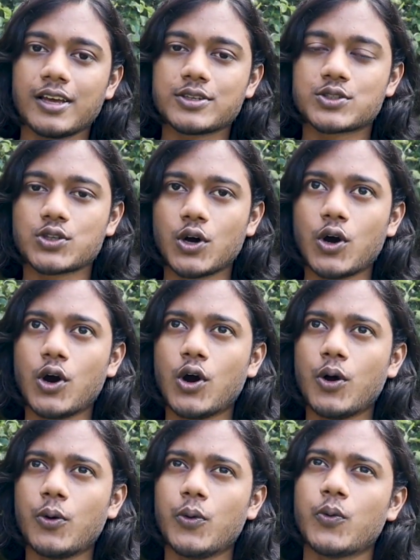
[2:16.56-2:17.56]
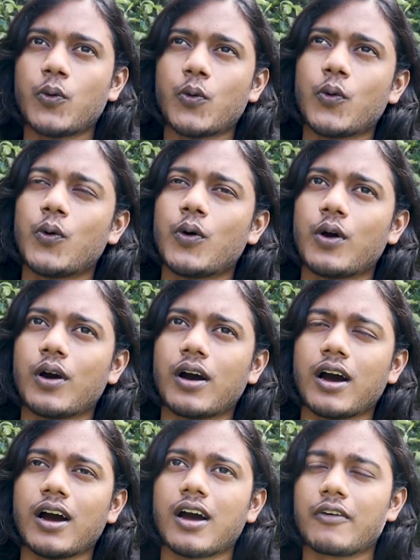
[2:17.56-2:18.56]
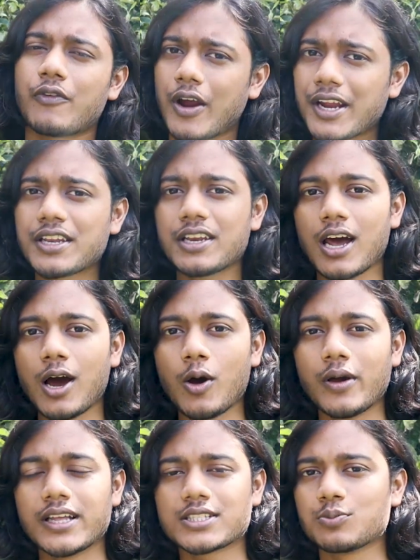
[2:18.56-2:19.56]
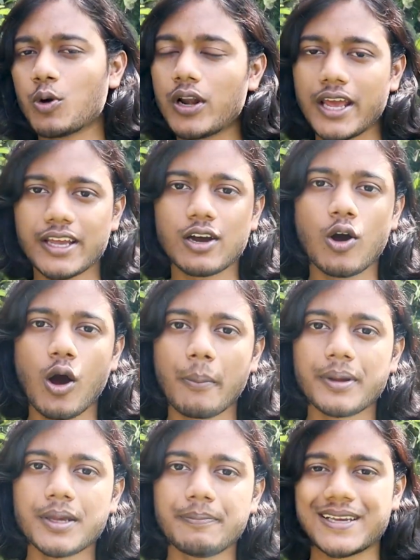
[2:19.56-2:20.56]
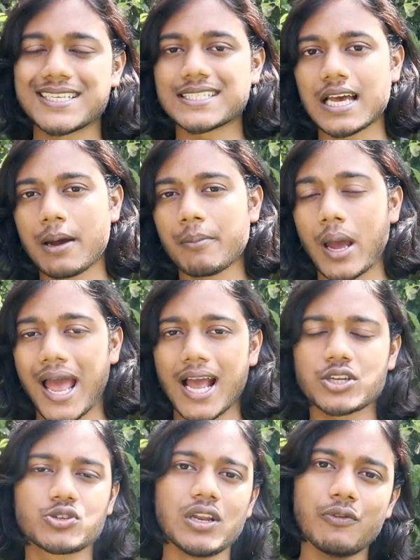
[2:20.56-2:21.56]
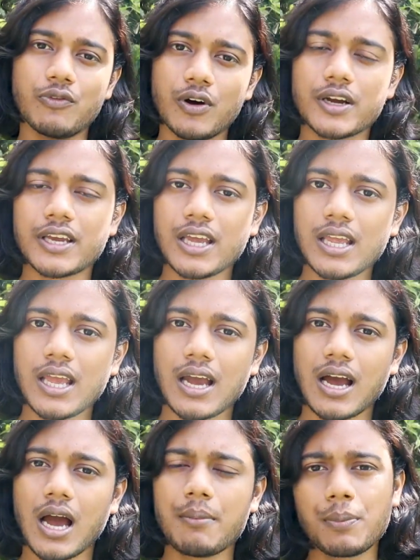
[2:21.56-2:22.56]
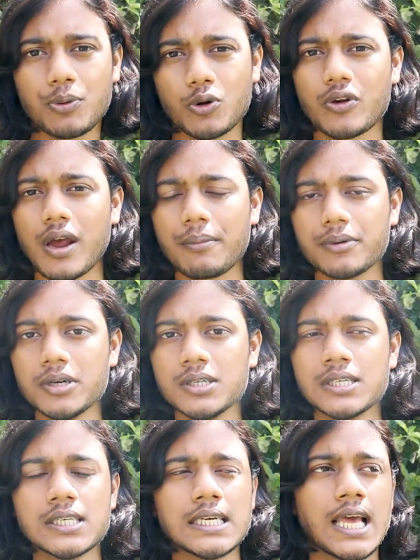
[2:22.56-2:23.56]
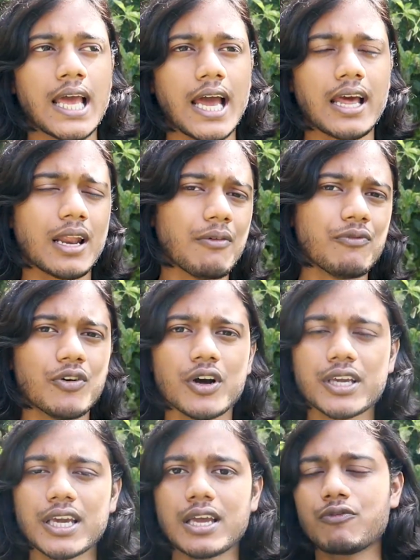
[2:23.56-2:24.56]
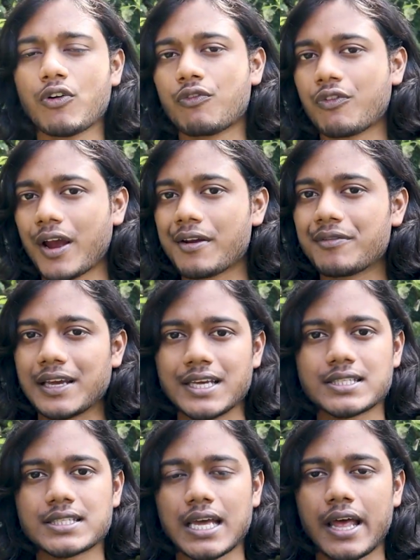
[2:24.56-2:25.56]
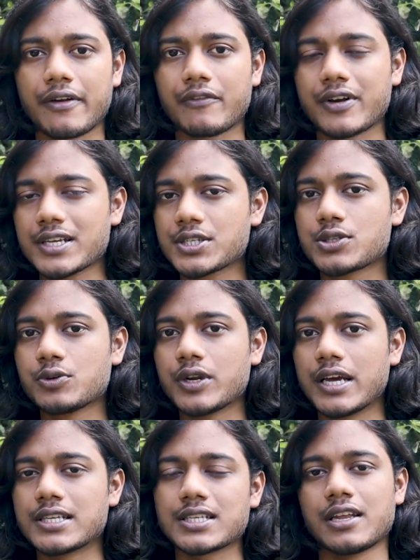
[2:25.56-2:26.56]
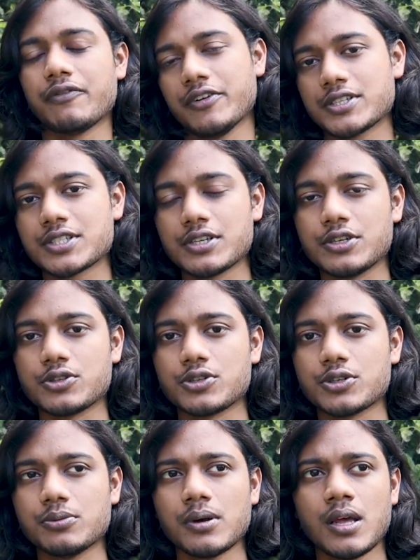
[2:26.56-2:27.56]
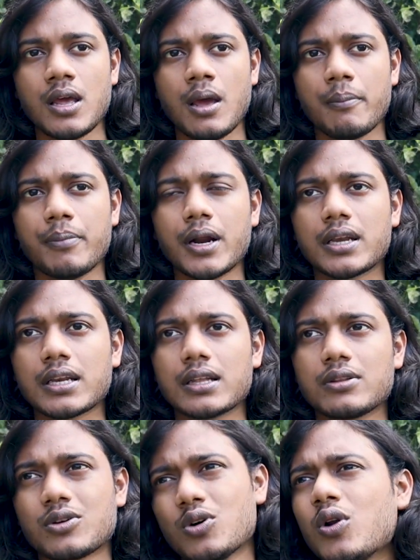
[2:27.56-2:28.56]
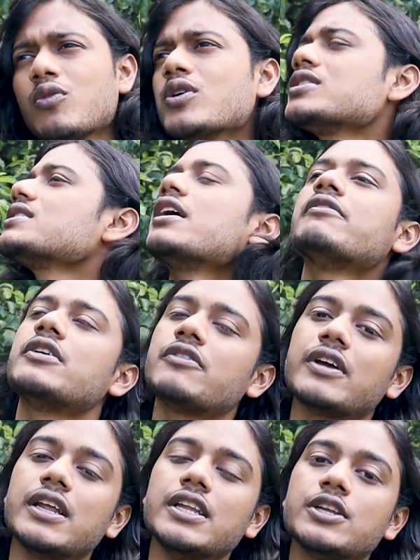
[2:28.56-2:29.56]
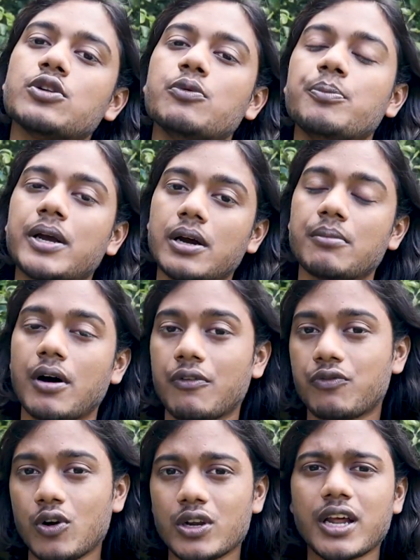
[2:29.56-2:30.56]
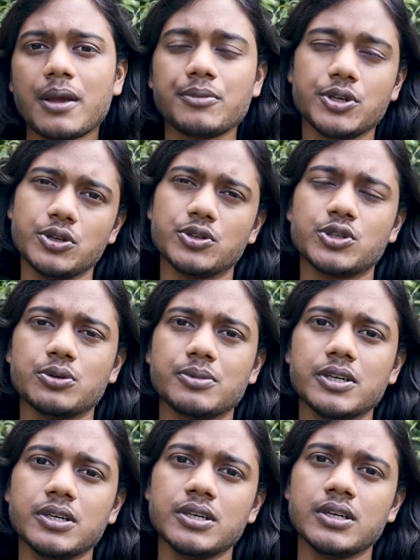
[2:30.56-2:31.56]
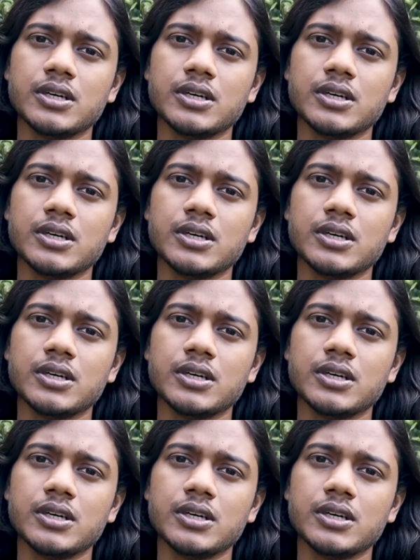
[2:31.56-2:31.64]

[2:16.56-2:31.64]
So right now it's more like a hobby because I'm actually working. I'm a programmer and I'm working for 5 days, and rest 2 days I invest in YouTube. But the goal was never really to become a full-time YouTuber,